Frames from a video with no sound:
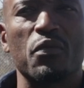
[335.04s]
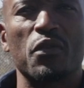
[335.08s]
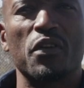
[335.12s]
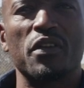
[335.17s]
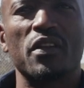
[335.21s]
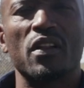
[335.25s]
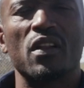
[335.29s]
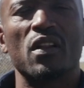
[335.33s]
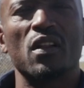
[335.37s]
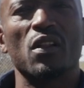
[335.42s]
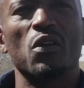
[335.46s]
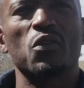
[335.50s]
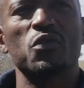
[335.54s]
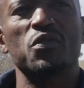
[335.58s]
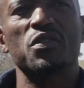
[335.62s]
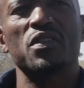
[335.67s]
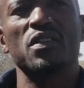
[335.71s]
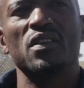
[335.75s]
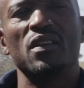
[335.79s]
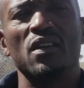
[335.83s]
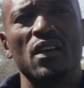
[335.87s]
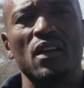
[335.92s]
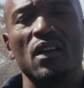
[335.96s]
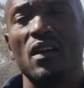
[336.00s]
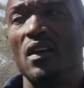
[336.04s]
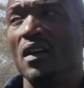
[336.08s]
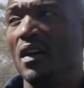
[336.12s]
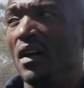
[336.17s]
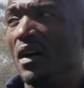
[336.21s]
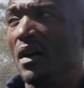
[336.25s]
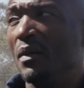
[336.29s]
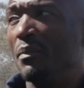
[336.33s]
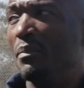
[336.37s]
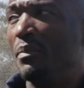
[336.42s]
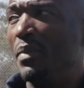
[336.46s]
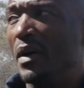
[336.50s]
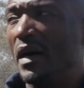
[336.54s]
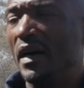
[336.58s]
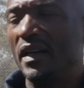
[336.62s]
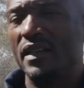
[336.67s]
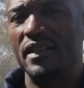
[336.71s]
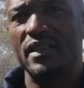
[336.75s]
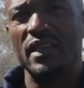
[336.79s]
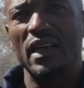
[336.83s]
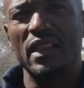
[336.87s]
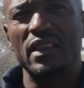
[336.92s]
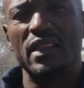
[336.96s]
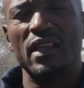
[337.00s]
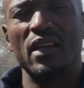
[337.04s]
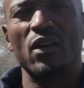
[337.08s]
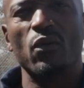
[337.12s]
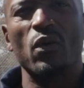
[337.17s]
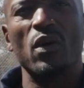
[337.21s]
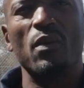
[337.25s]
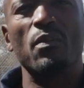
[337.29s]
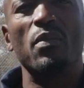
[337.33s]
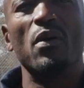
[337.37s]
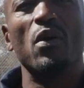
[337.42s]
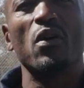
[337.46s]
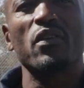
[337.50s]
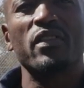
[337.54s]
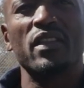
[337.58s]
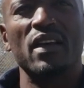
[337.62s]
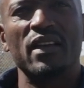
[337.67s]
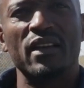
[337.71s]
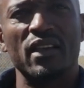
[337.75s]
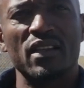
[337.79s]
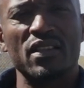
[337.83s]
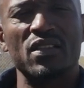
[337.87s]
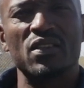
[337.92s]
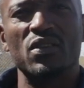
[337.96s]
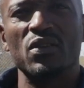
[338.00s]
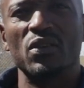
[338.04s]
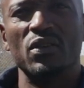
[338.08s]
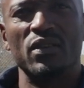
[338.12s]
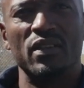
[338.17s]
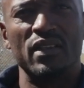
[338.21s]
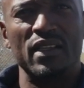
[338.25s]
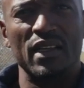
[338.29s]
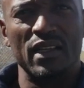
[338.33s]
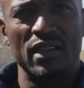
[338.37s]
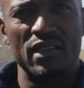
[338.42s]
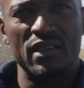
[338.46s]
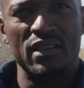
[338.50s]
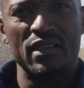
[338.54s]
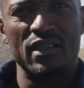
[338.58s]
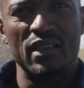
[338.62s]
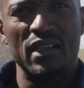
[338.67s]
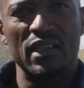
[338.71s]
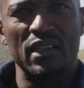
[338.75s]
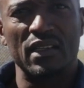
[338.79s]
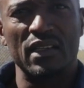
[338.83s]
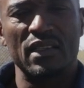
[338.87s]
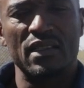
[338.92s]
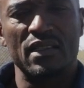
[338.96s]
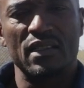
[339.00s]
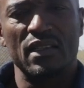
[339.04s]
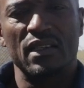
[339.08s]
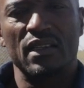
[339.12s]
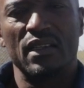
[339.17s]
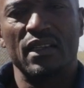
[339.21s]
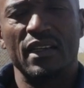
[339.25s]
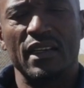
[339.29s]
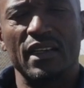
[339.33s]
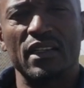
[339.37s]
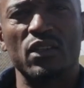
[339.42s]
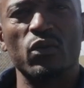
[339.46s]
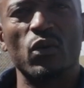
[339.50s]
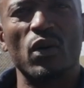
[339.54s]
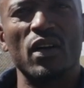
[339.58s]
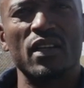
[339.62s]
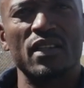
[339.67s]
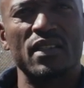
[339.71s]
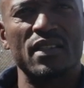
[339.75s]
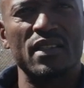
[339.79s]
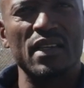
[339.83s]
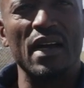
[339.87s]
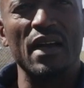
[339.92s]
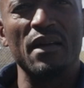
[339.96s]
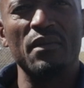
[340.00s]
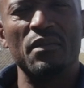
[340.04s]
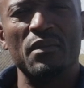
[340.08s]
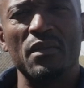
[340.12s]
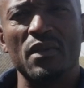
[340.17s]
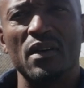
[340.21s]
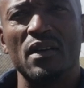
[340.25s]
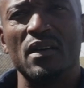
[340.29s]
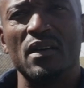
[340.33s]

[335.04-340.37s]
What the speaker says: pretty close. But I think we both understood that it was time.